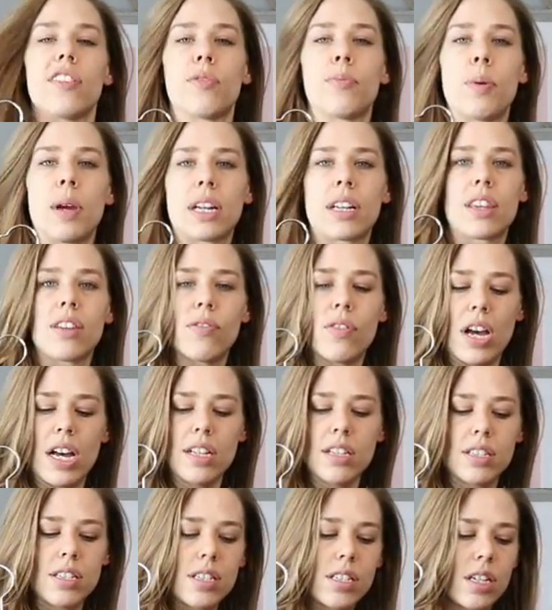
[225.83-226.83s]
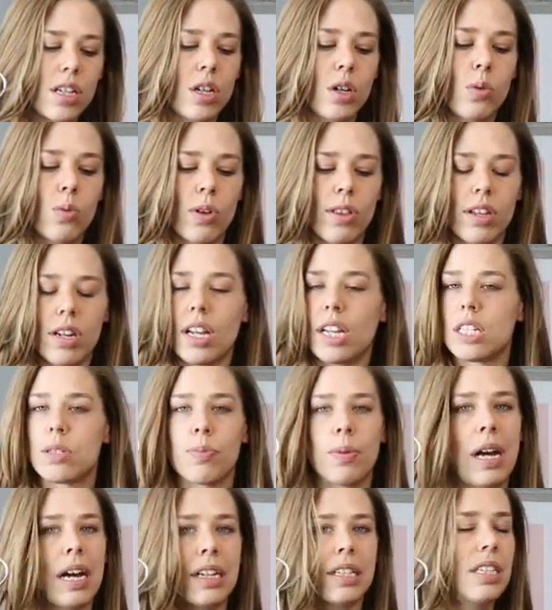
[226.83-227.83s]
I've picked the vest with a nice
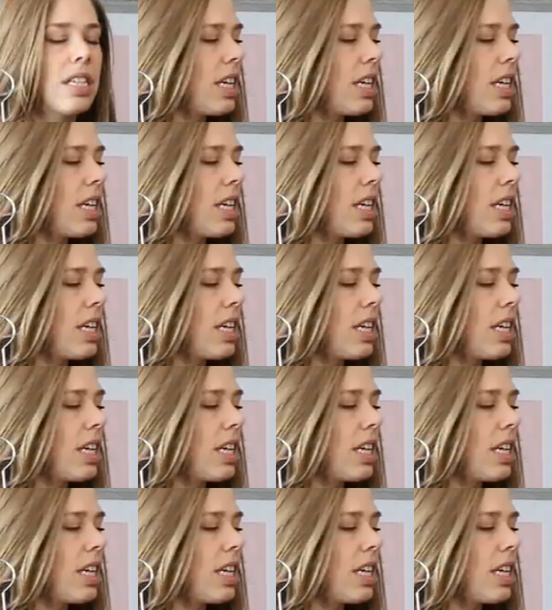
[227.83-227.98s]
black